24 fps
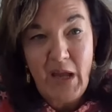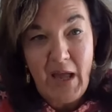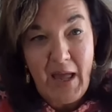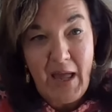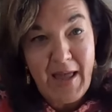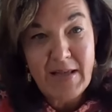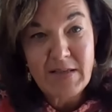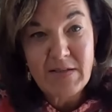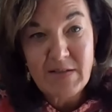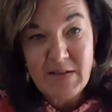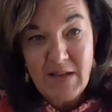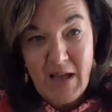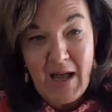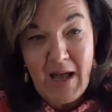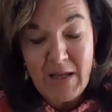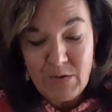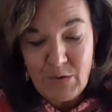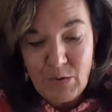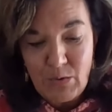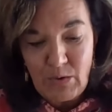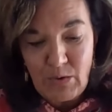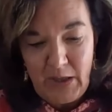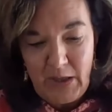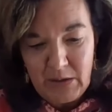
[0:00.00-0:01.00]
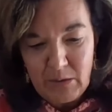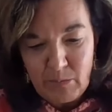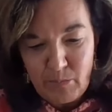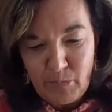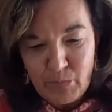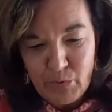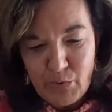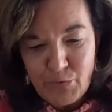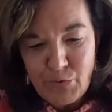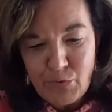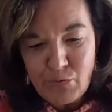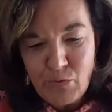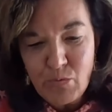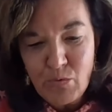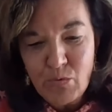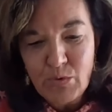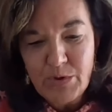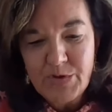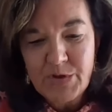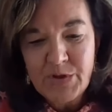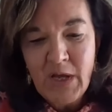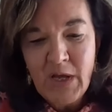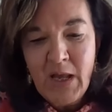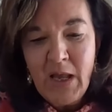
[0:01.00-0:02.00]
as isolated
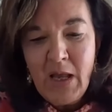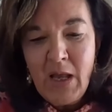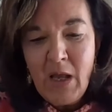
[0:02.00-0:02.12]
pursuits